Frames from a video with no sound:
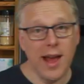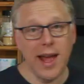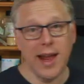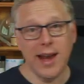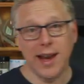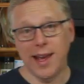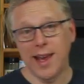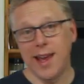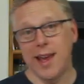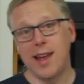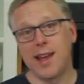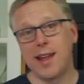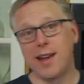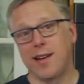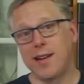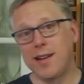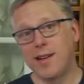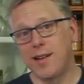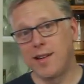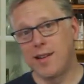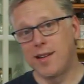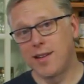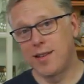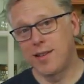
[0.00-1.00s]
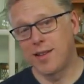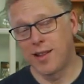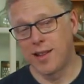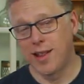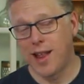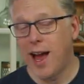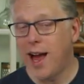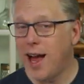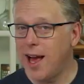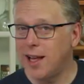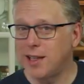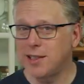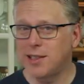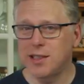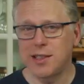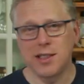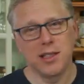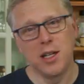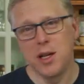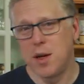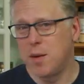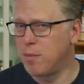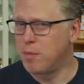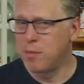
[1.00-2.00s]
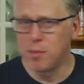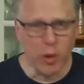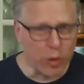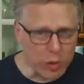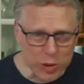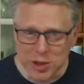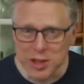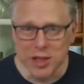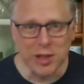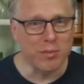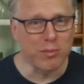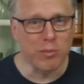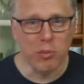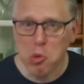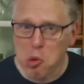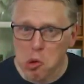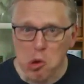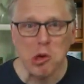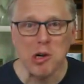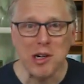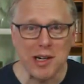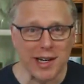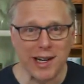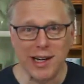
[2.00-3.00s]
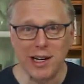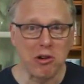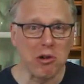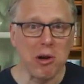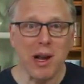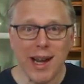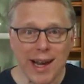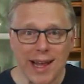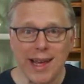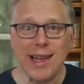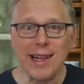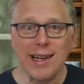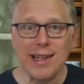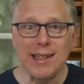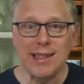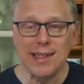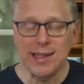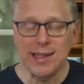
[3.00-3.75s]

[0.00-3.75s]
And again, the last most important ingredient,